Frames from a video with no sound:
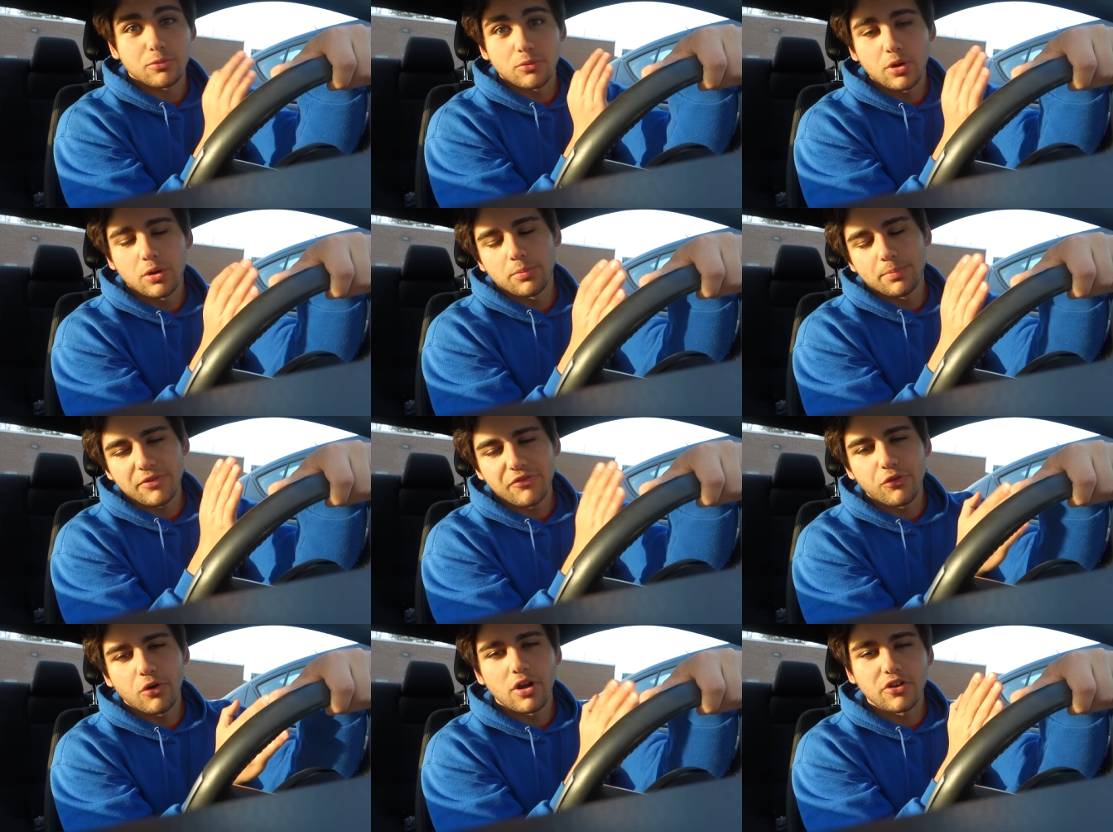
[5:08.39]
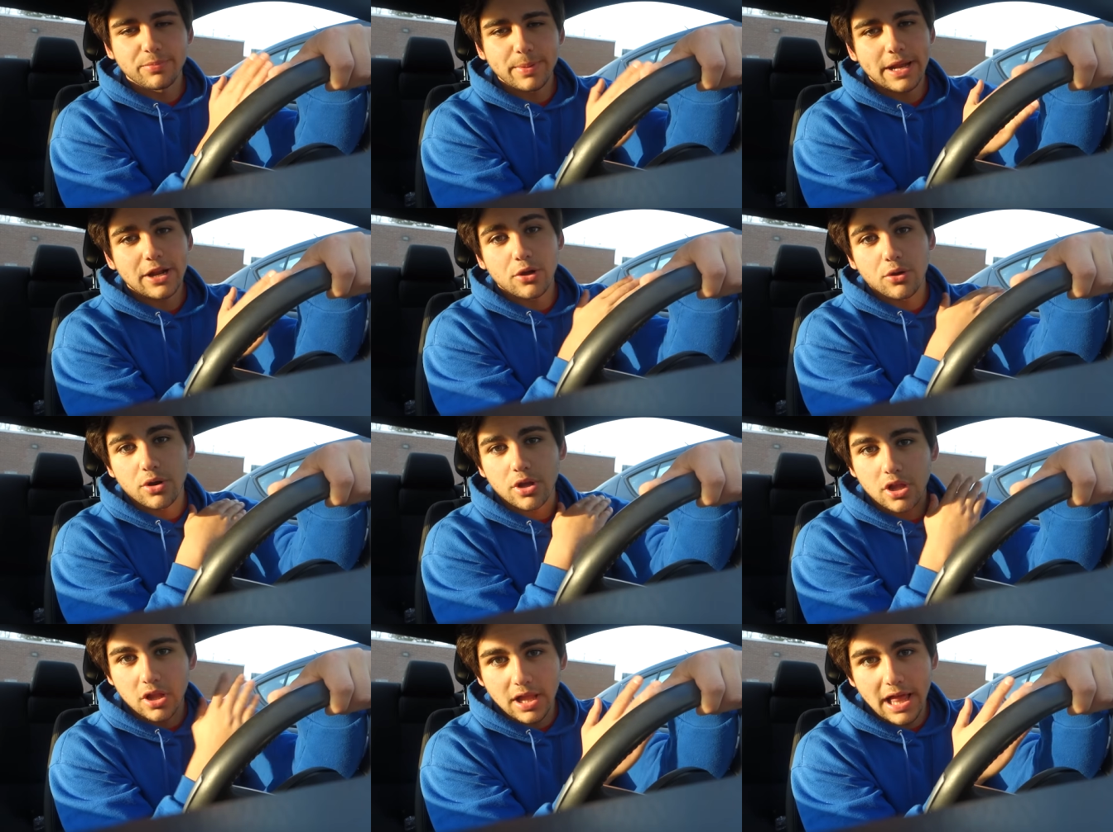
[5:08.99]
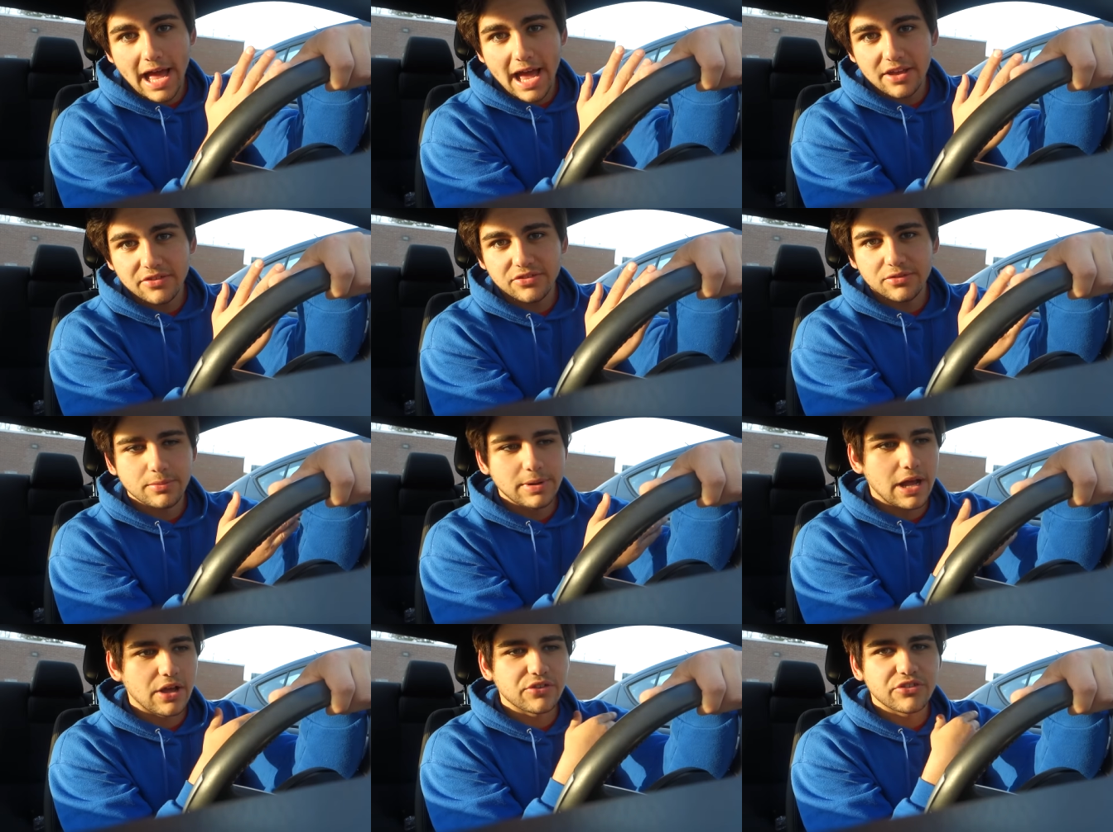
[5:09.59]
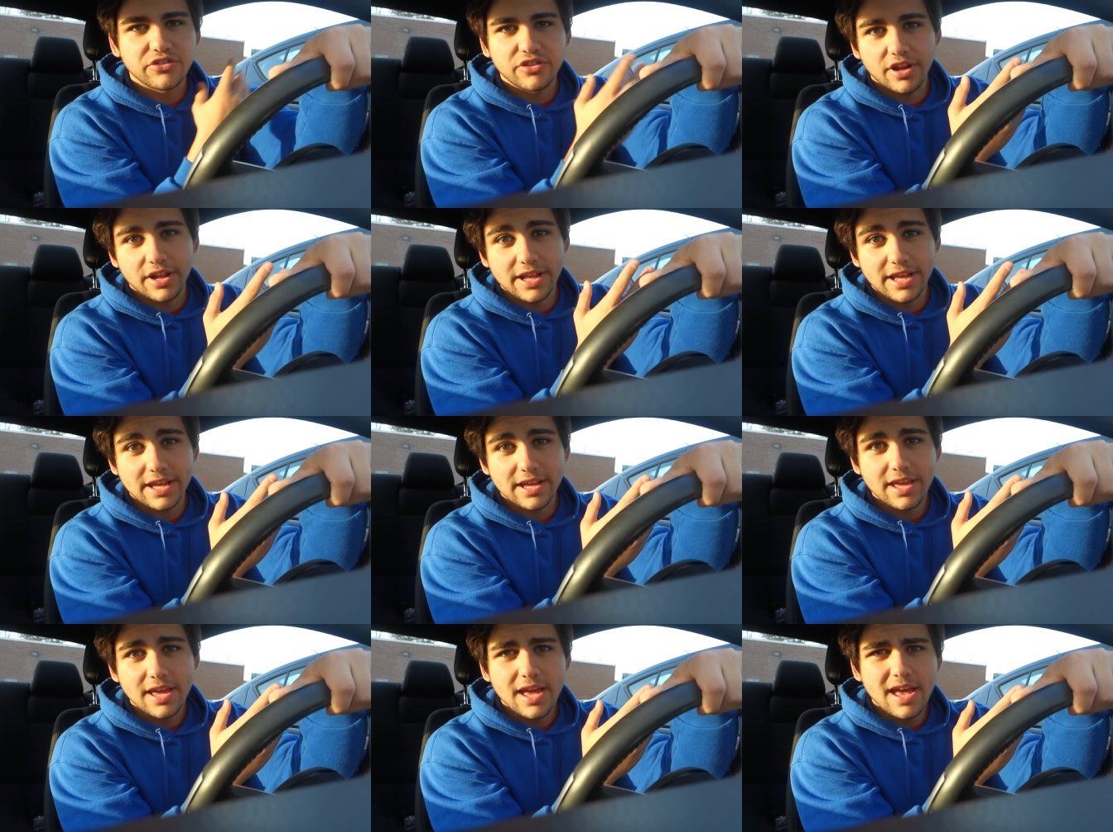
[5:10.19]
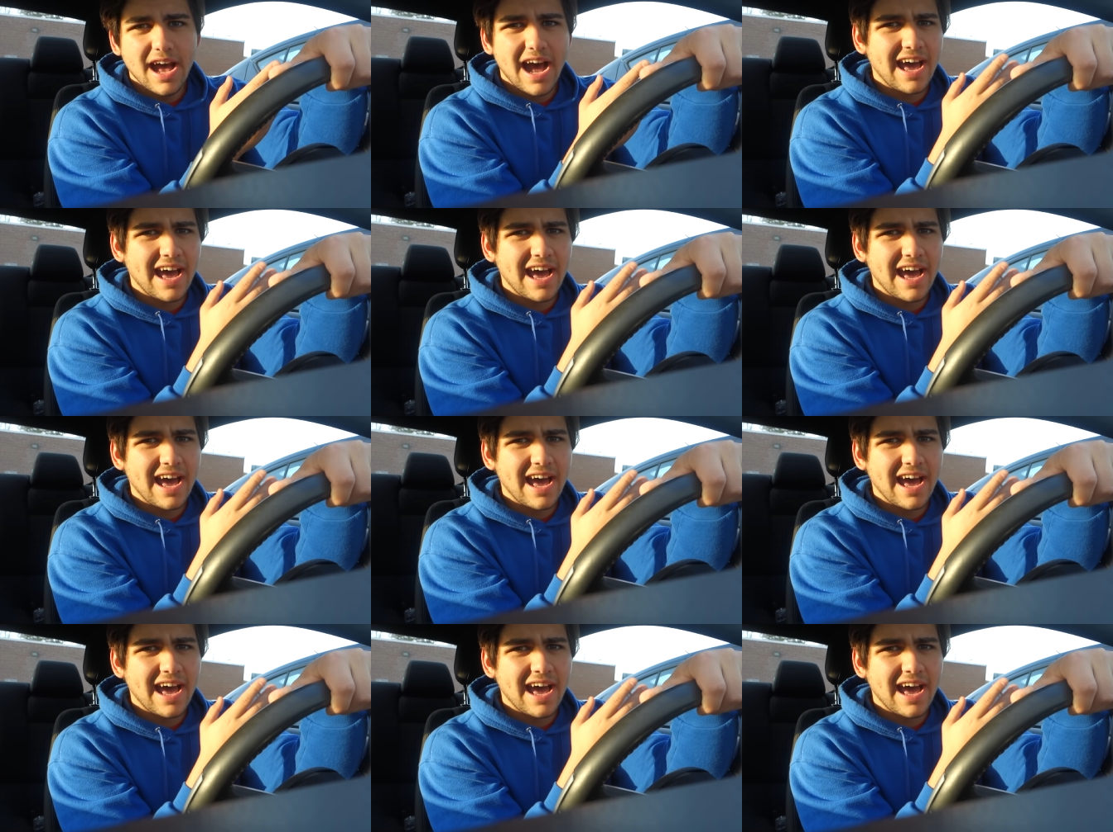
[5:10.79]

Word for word: well, before I was about to go to class, when I was studying.